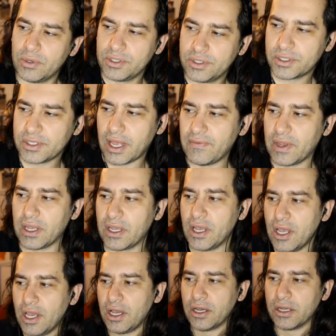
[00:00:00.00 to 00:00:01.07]
We're just having
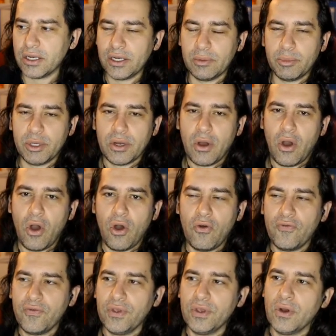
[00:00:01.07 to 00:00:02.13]
a little bit
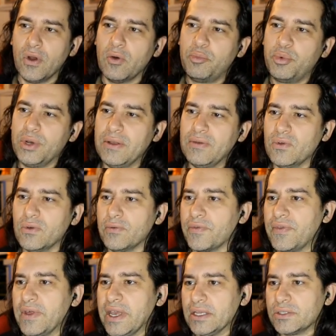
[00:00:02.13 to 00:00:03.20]
of, you know, preview
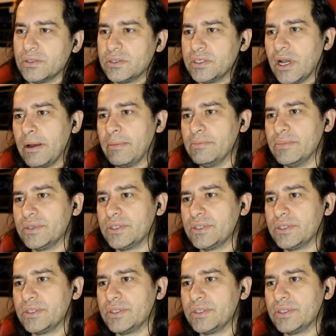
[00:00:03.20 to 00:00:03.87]
of things to come.